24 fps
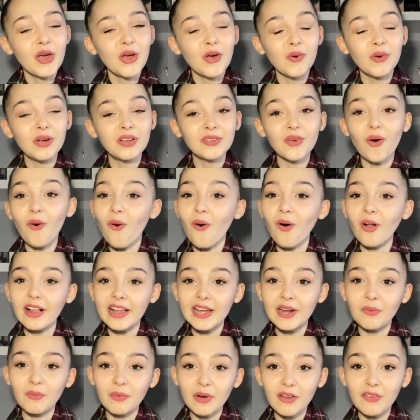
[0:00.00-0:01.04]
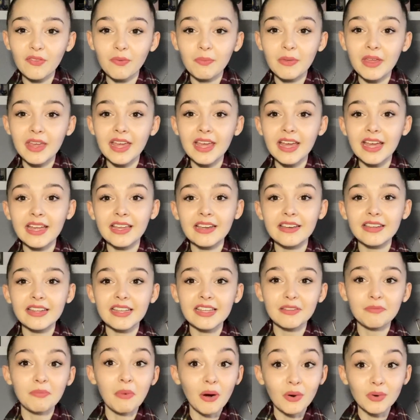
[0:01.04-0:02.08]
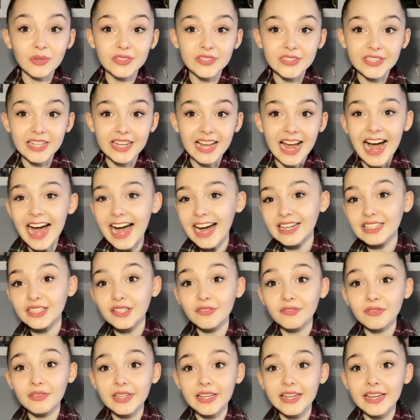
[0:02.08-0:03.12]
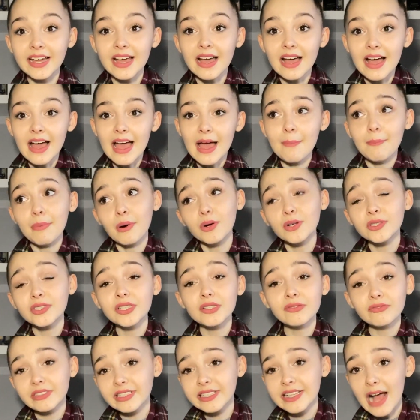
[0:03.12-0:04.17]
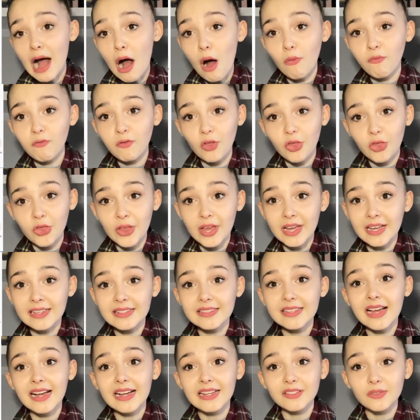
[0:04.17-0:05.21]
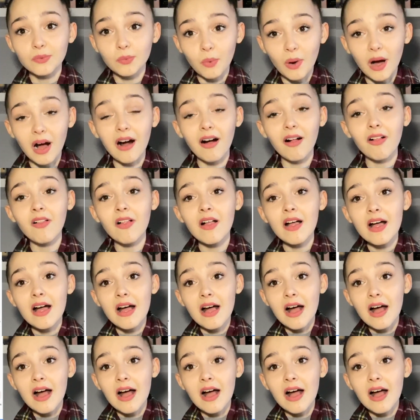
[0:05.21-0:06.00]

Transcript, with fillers: who is all in with me and is posting actively and posting really helpful things as well.